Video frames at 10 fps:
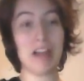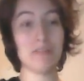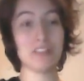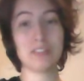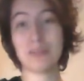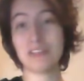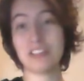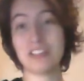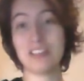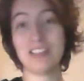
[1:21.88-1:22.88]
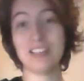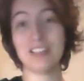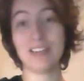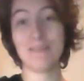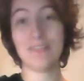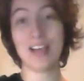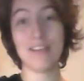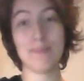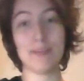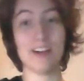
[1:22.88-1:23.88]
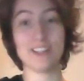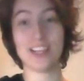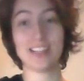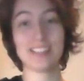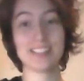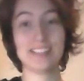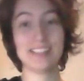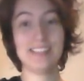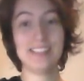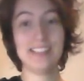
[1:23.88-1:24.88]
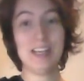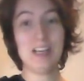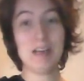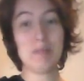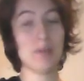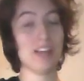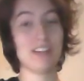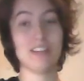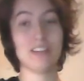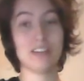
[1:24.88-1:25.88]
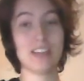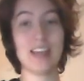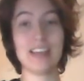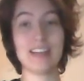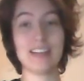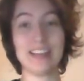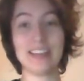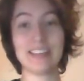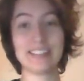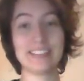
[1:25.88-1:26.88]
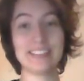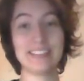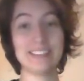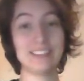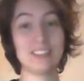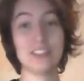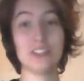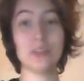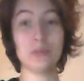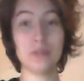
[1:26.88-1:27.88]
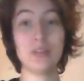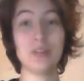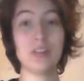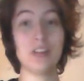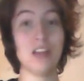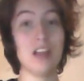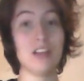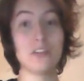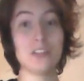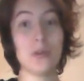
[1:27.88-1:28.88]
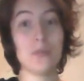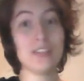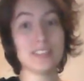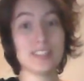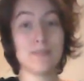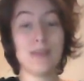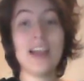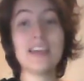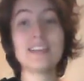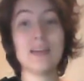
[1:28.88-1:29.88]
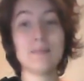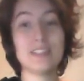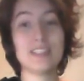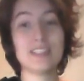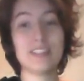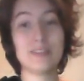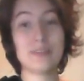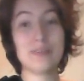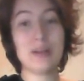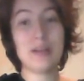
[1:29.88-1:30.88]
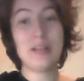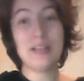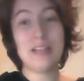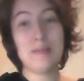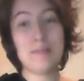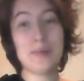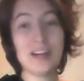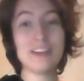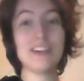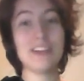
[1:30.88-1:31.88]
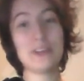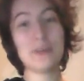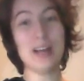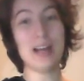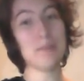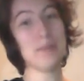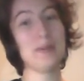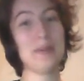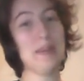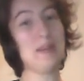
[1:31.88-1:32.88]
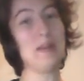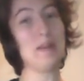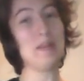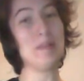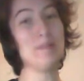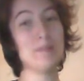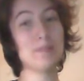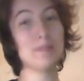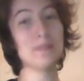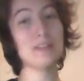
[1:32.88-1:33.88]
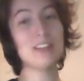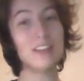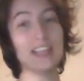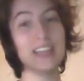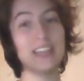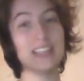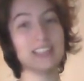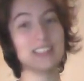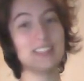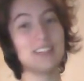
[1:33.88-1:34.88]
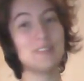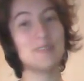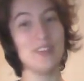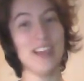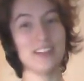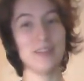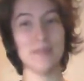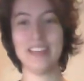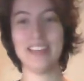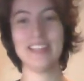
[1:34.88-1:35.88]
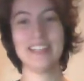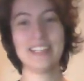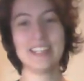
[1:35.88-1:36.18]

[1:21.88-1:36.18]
was supposed to turn in 5 projects. But you're getting like 2. So this is my attempt to butter you up. Please don't fail me.